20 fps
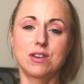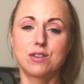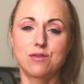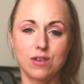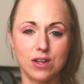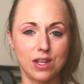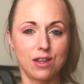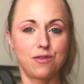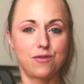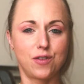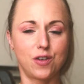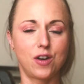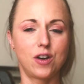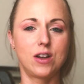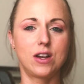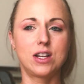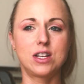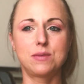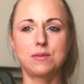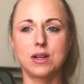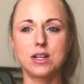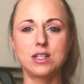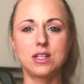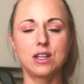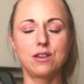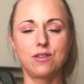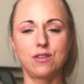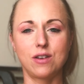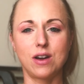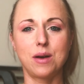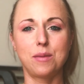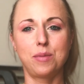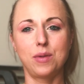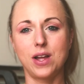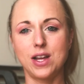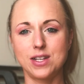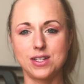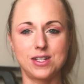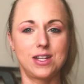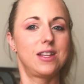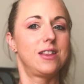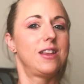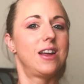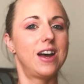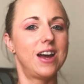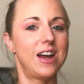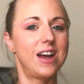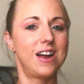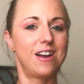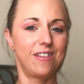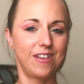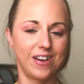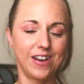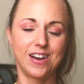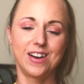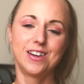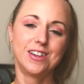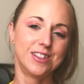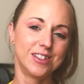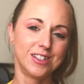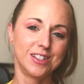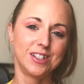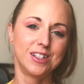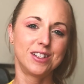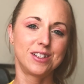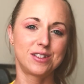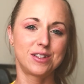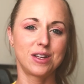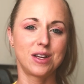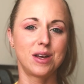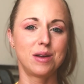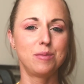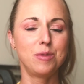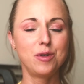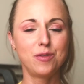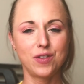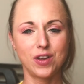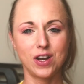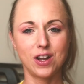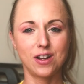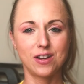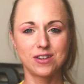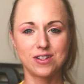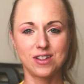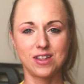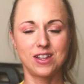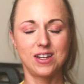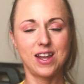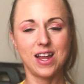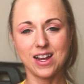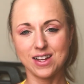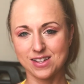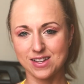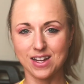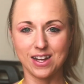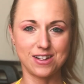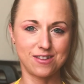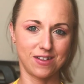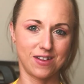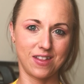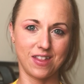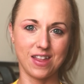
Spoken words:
is really fun, especially if you are blessed in that area. So moving on to the next category